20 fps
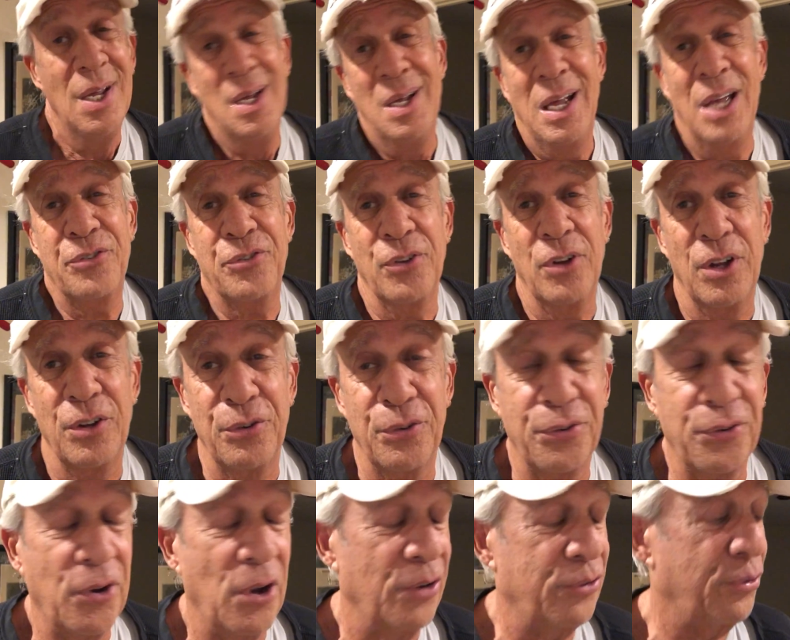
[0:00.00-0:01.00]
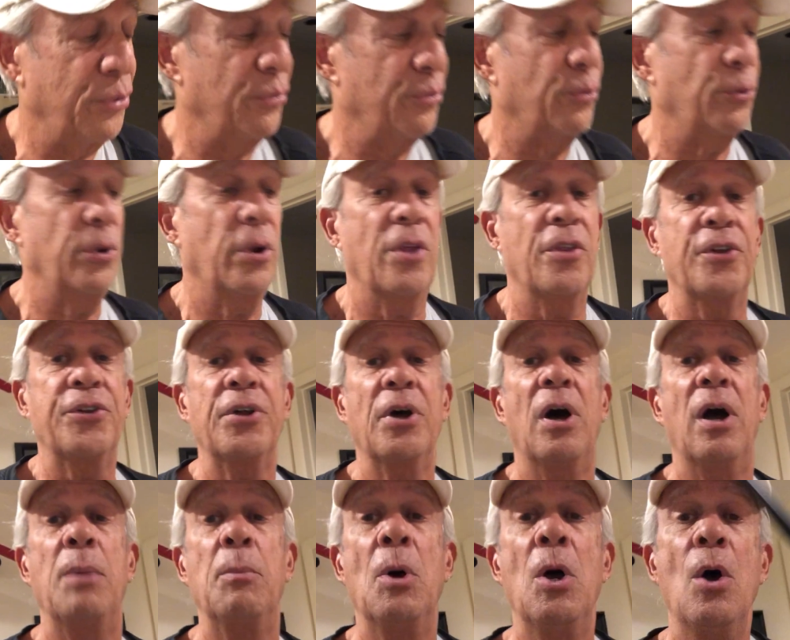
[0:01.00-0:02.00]
That's another discussion for another
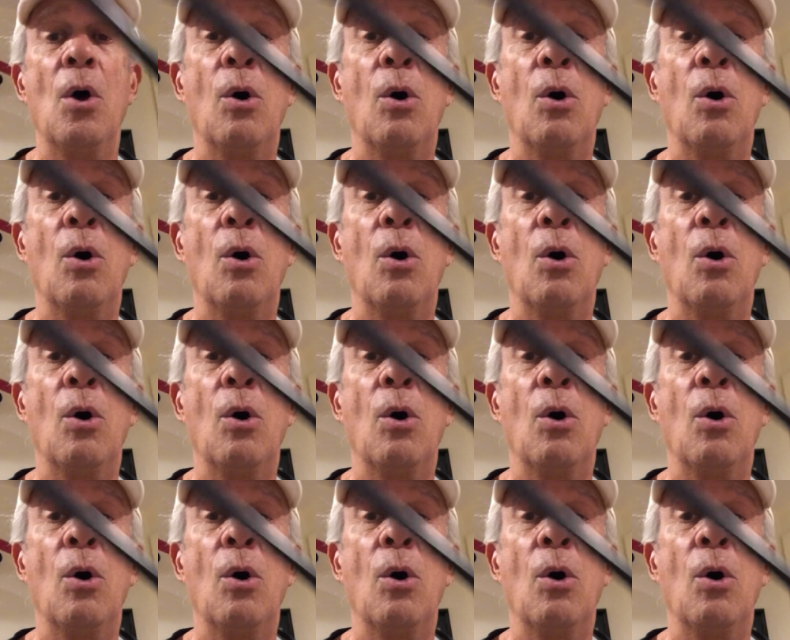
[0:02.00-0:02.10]
time.